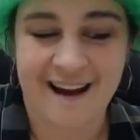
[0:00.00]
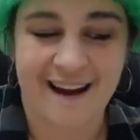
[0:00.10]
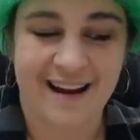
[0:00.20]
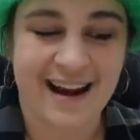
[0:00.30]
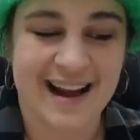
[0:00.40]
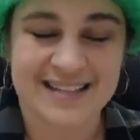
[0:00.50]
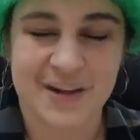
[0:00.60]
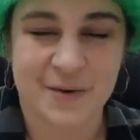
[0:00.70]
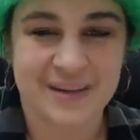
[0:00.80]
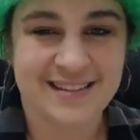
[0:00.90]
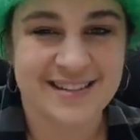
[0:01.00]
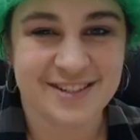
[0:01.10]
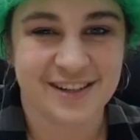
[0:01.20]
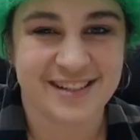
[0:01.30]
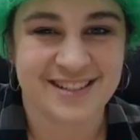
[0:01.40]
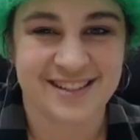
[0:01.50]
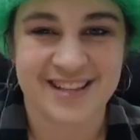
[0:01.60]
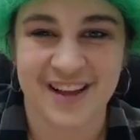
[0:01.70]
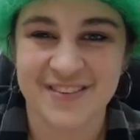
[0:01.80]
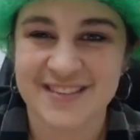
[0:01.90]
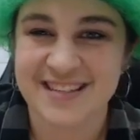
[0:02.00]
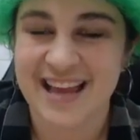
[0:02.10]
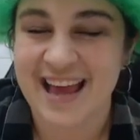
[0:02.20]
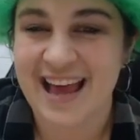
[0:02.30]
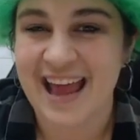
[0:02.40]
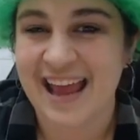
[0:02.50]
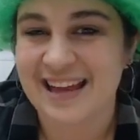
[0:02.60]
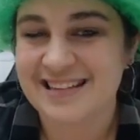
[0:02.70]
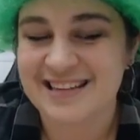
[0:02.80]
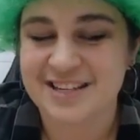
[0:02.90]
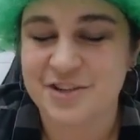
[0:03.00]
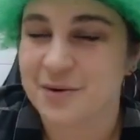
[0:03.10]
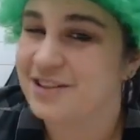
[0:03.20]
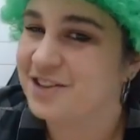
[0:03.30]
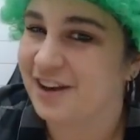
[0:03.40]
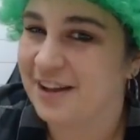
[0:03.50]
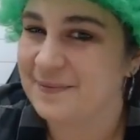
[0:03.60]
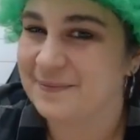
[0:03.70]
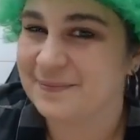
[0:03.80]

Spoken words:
All right, as always, trust yourselves and enjoy the journey.